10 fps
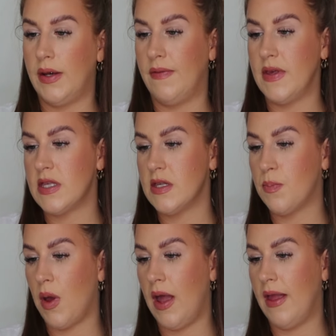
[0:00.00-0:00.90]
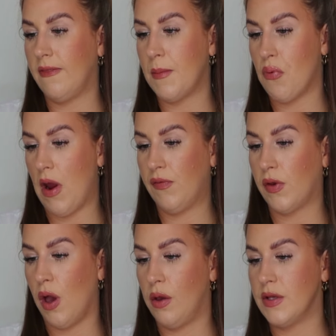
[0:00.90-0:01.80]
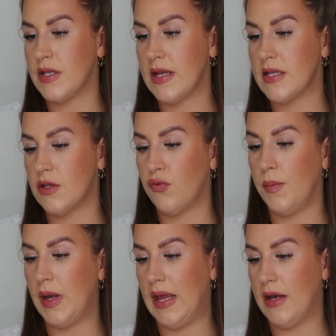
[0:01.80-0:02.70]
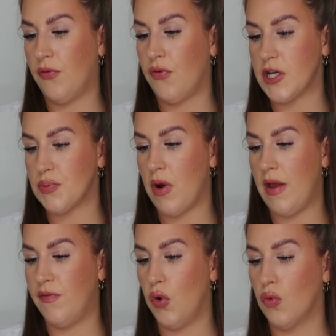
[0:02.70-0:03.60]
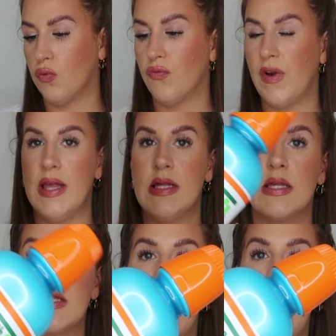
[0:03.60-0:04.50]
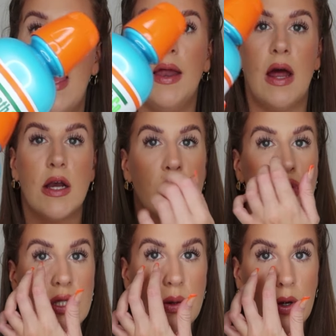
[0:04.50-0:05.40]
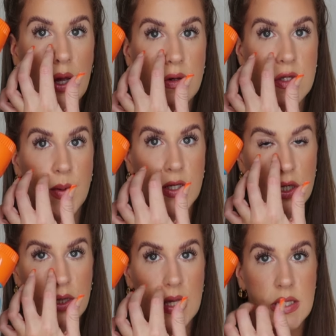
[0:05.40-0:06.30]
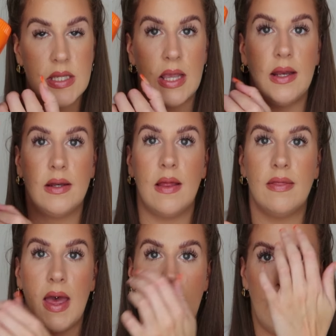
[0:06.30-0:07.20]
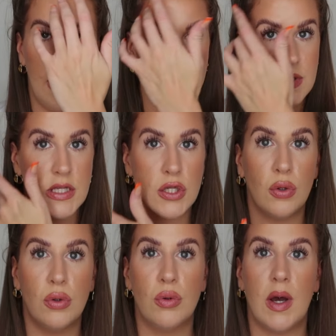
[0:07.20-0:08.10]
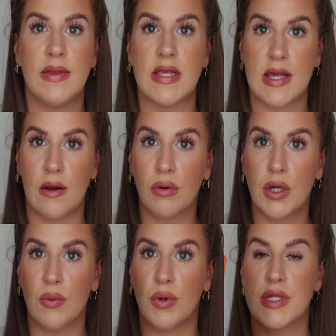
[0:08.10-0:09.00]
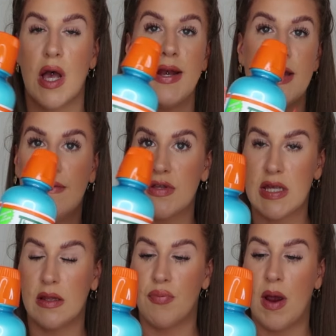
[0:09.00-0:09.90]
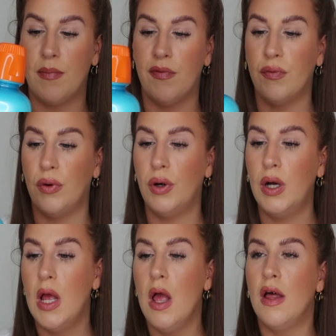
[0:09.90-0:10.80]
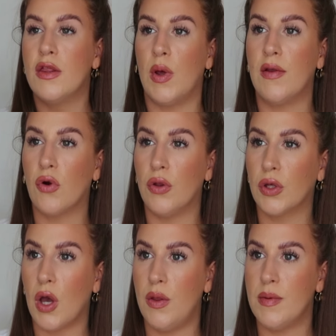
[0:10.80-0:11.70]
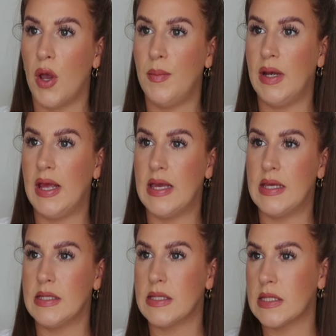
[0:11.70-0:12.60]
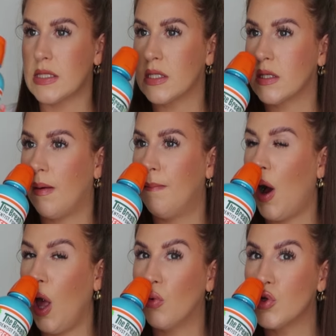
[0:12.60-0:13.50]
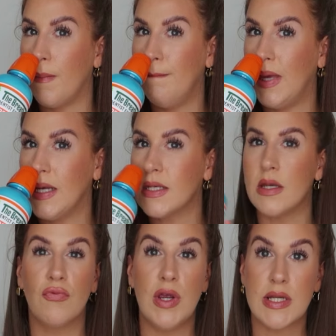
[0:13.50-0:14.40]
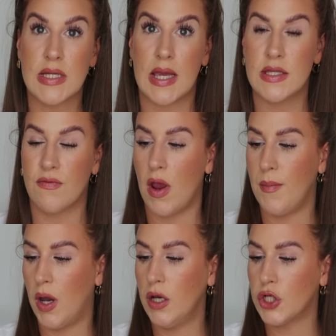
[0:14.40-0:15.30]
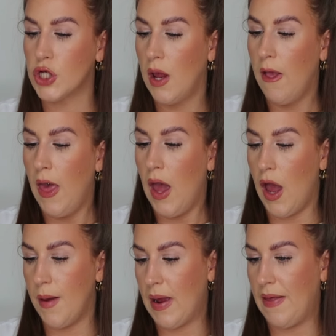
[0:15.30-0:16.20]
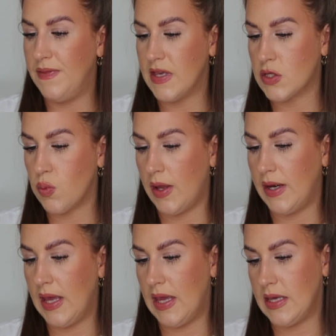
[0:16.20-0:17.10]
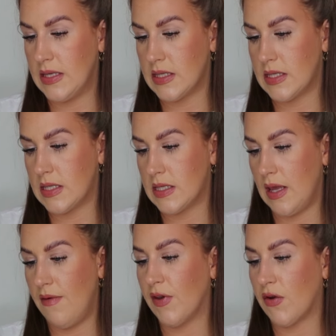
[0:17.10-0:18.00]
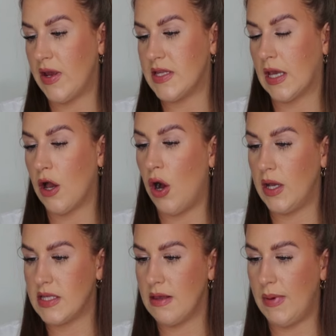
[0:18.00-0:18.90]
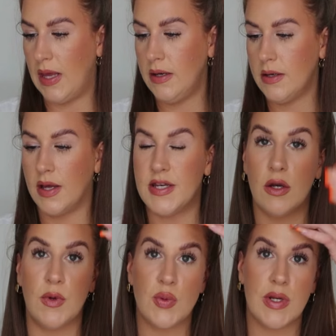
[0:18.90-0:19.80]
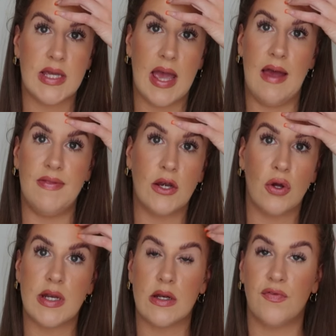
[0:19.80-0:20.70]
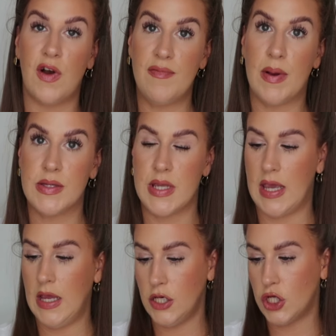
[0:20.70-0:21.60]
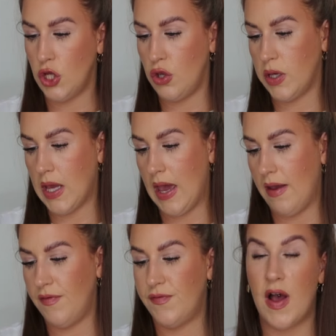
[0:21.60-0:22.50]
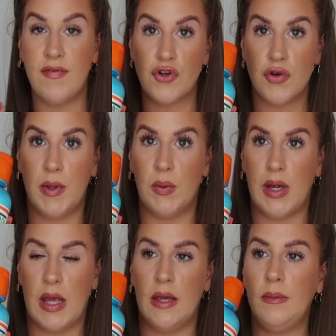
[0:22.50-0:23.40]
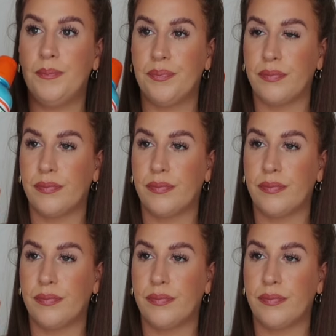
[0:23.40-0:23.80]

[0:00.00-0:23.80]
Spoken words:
Now this is by The Breath Co, dentist formulated fresh breath oral rinse. Now I saw someone else mention this in their empties haul and they said how good it was. I'd never seen the brand before. The one I've got on the go at the moment is mild mint. Really doesn't taste it very much, and this one is invigorating icy mint. I didn't know which one to get, and they've gone down to £5 each. You get 500ml in here.